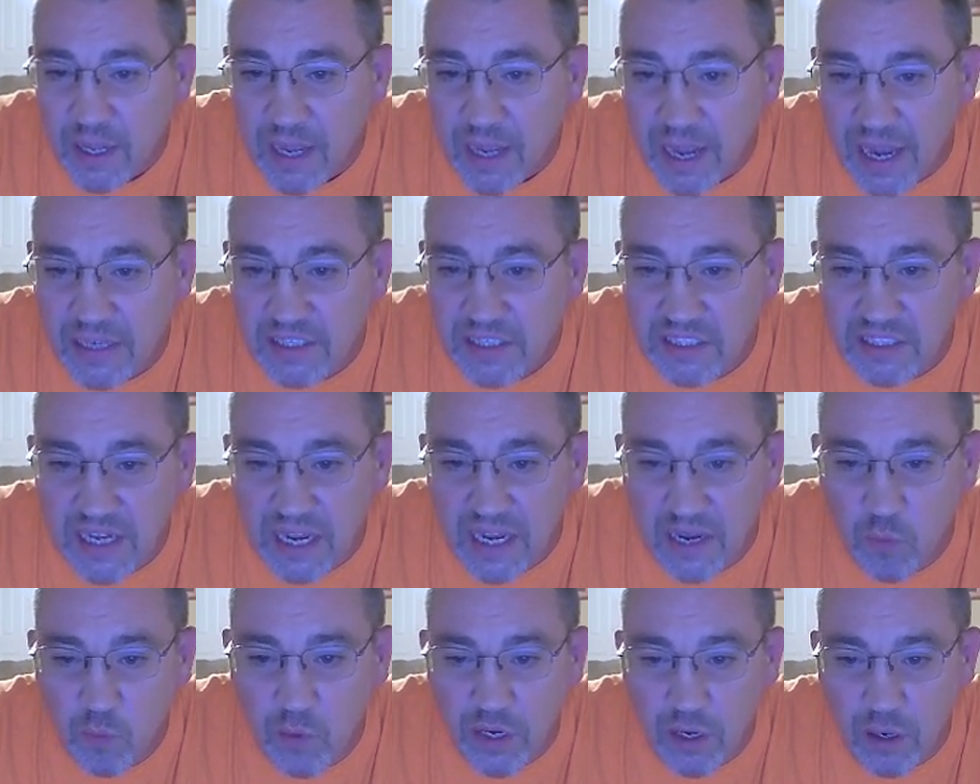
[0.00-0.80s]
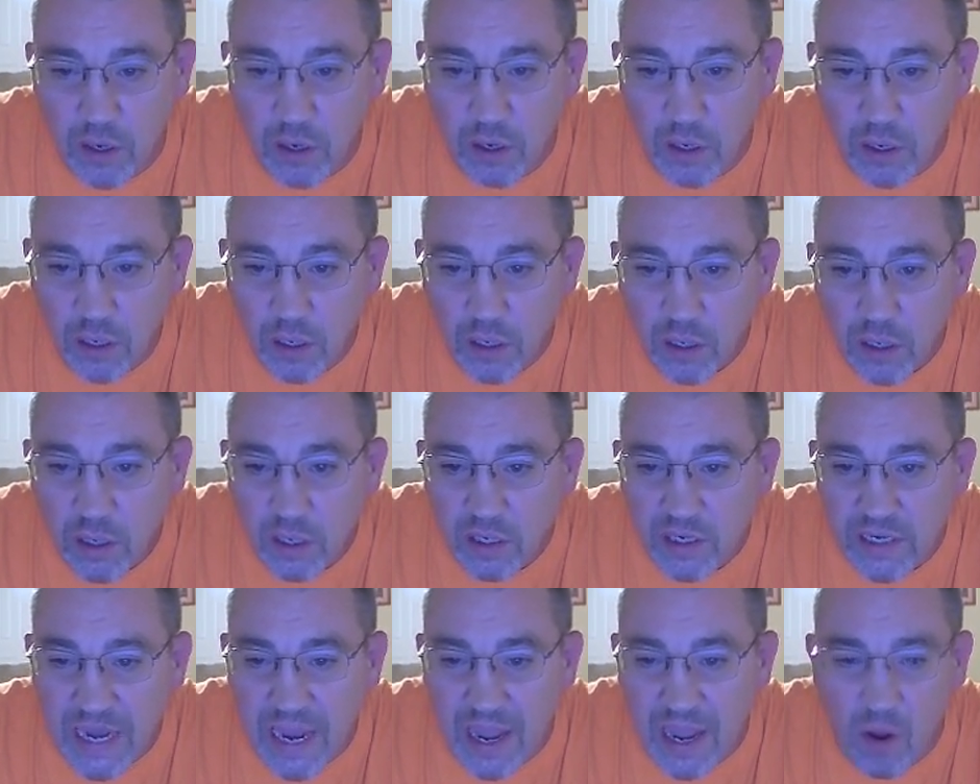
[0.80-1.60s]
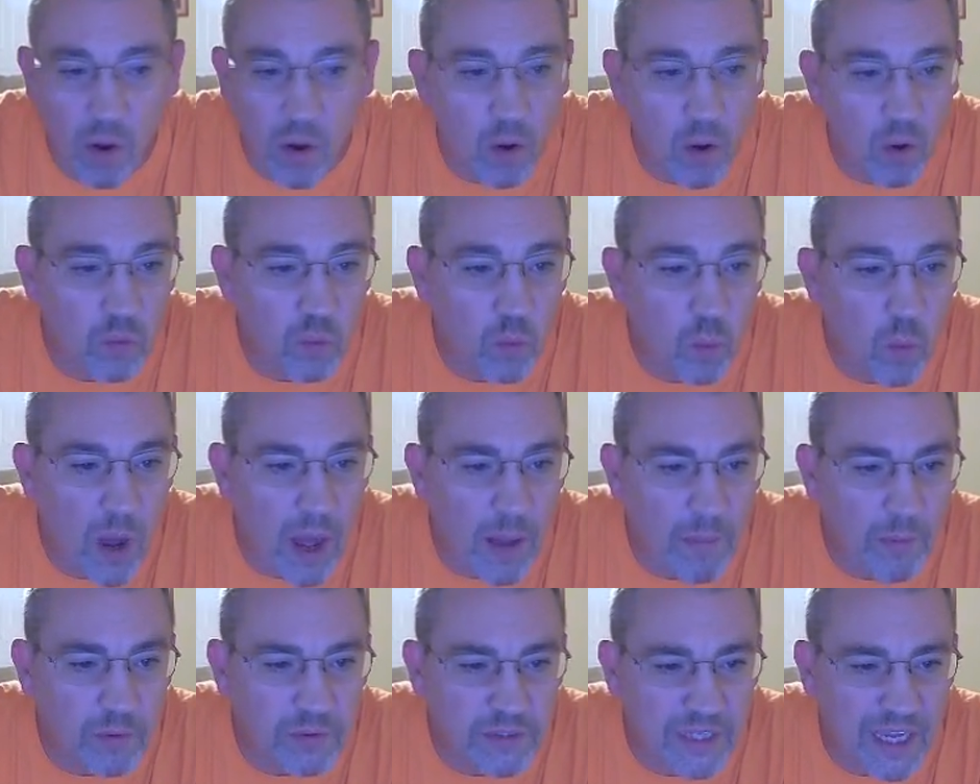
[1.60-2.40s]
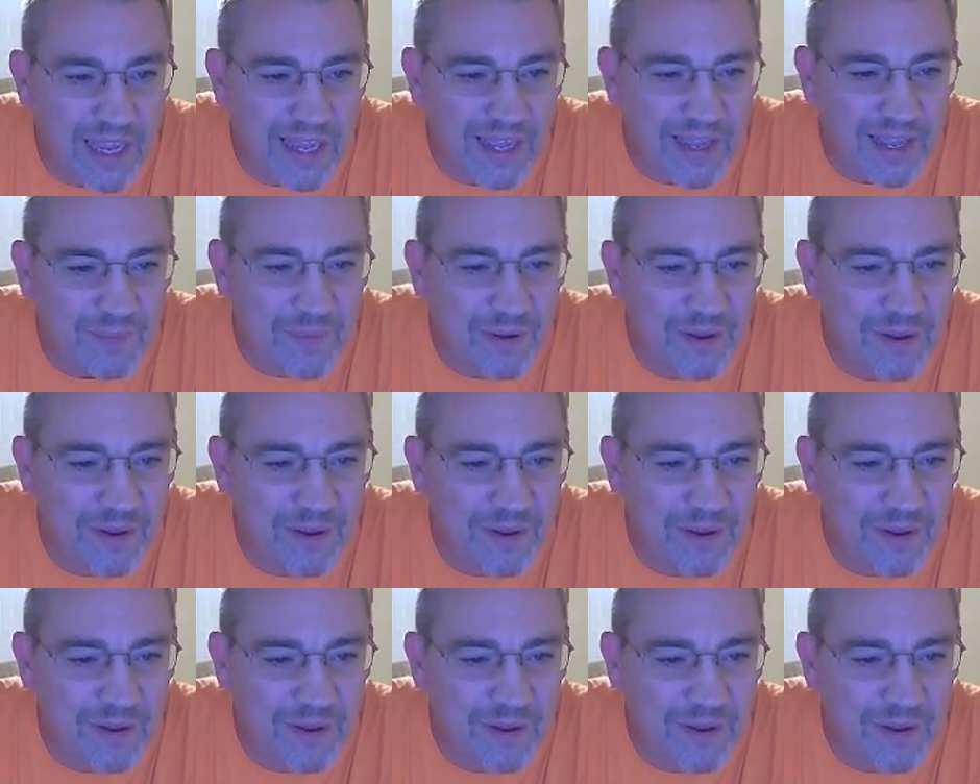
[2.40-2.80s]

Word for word: I say we are now on wobble time.